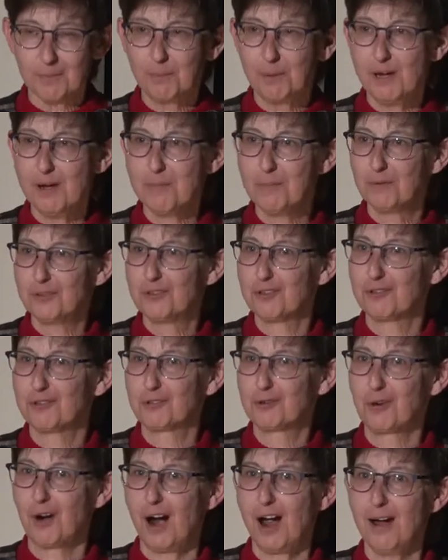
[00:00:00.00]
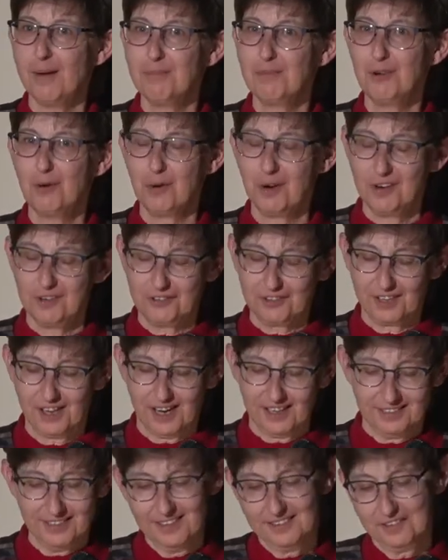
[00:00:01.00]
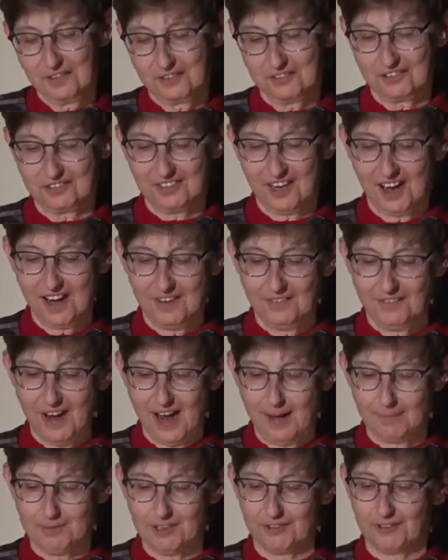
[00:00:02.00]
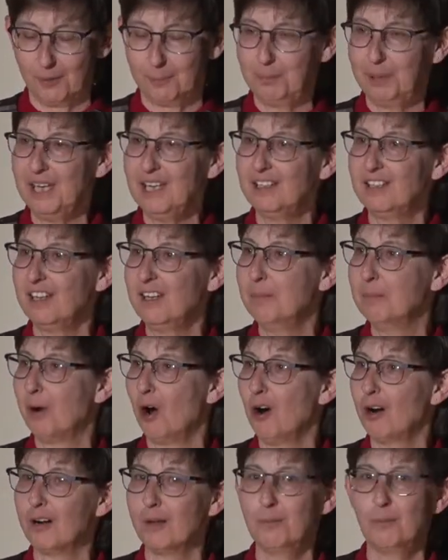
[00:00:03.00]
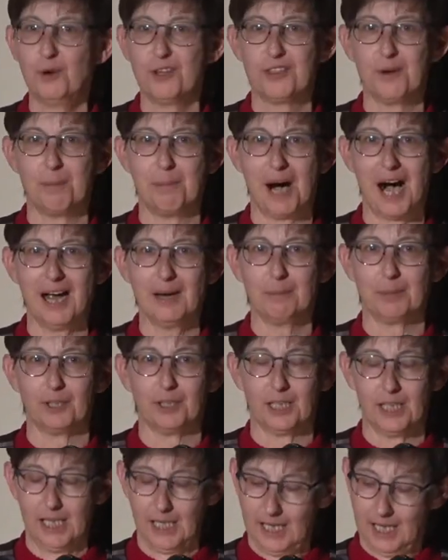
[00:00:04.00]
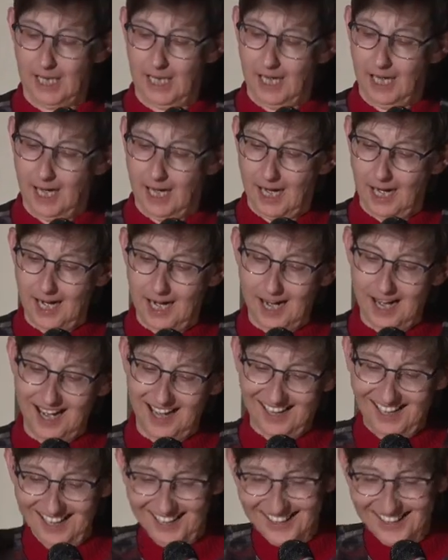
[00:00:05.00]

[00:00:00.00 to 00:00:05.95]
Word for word: of people describe Norris, and I think this is kind of apt, as a P.T. Barnum with a Bible. Uh,